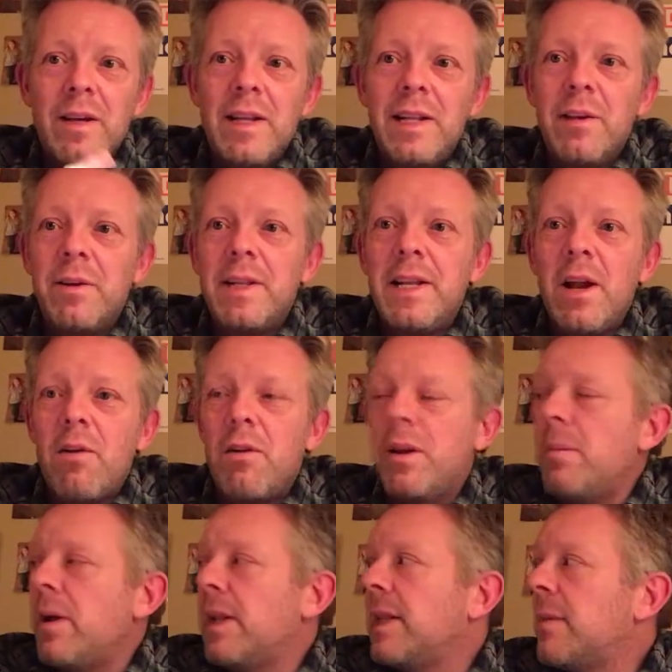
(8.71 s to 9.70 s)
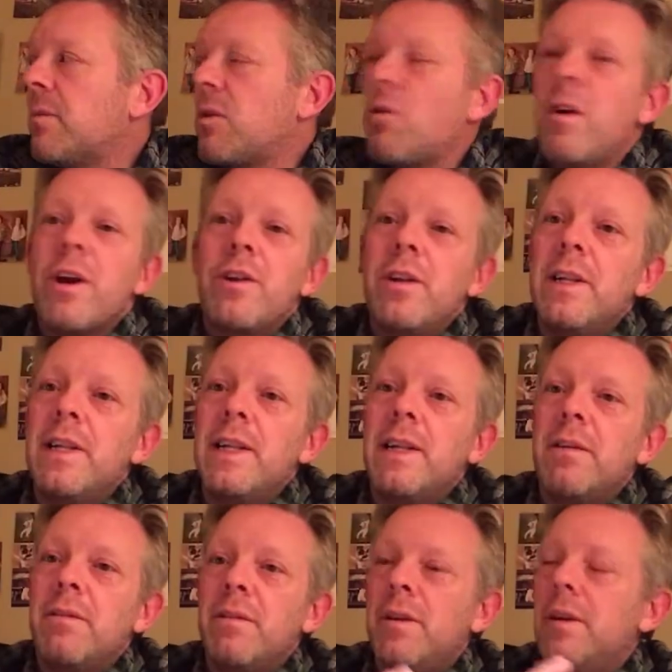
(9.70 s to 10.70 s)
As you can see, I already made some corrections.
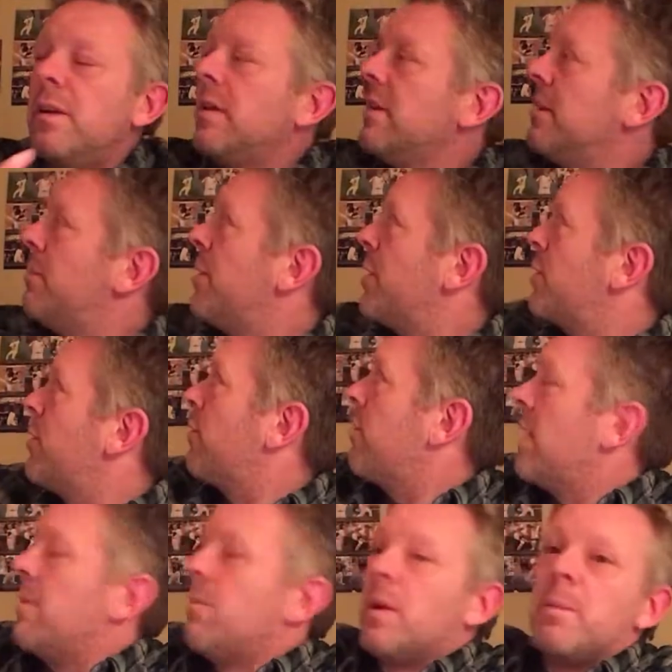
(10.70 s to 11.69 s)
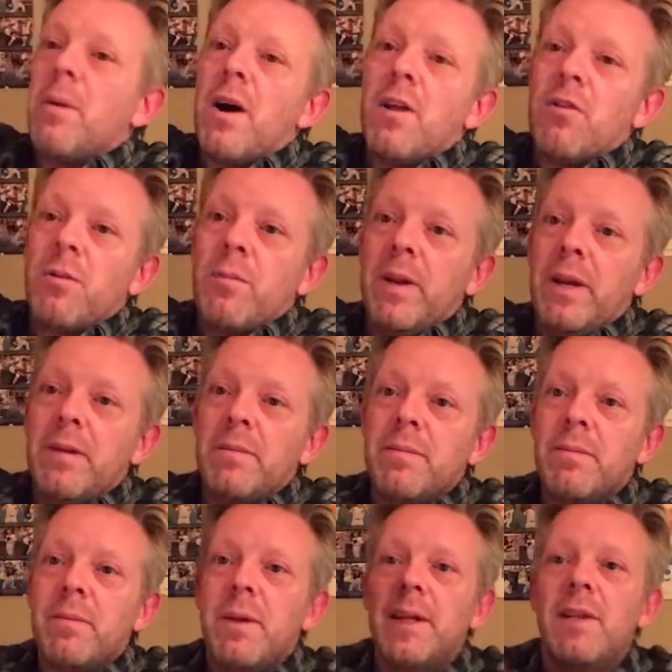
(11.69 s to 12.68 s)
The picture frame was bothering me.
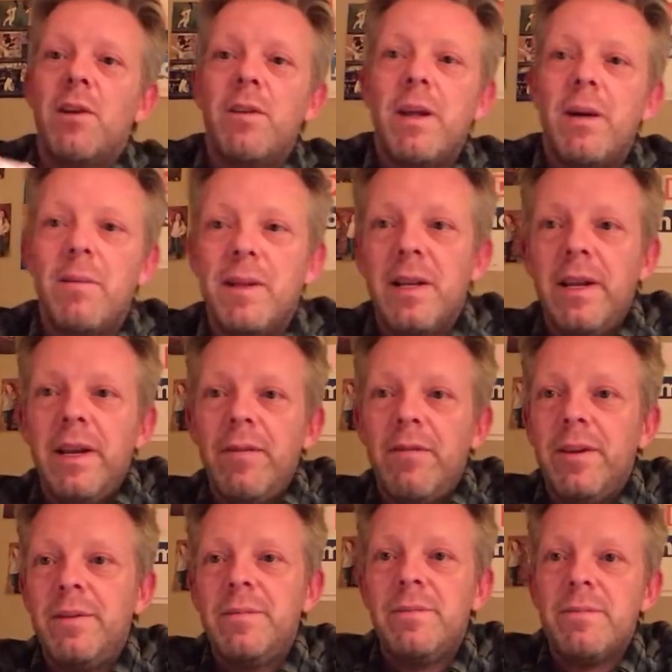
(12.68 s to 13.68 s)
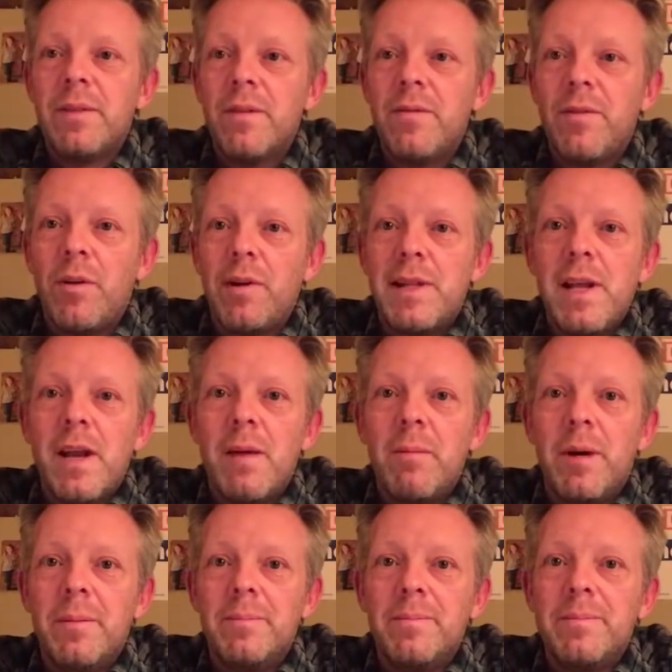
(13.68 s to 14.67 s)
I saw that was uneven the first time
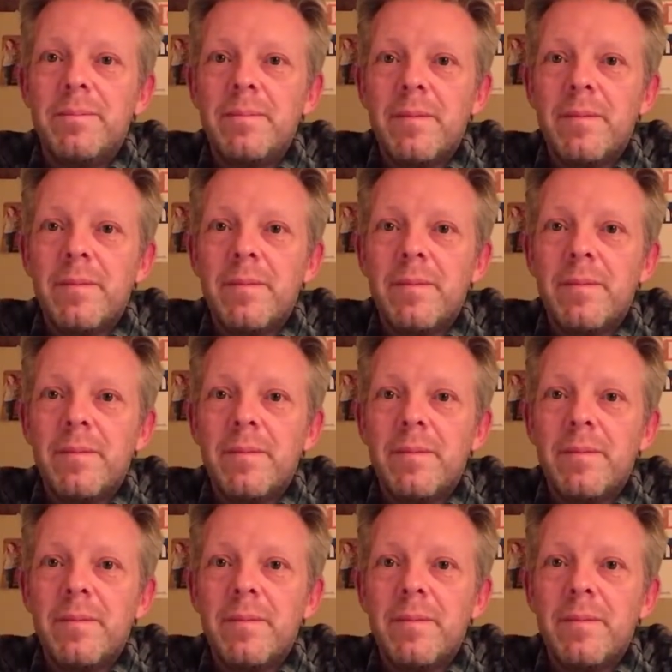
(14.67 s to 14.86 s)
up.